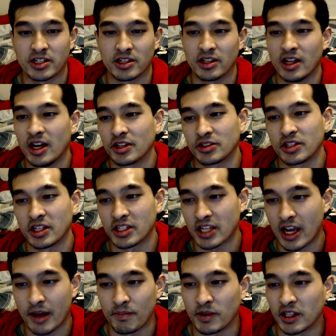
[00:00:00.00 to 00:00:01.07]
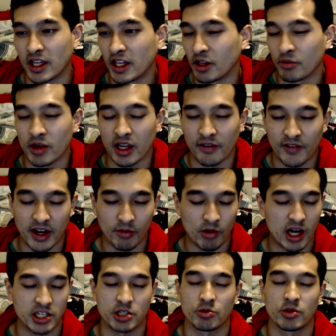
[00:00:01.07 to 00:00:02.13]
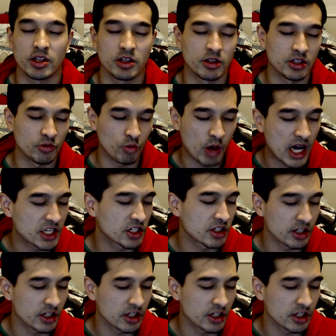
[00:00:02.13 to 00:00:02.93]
lot of things happening anyway if I watched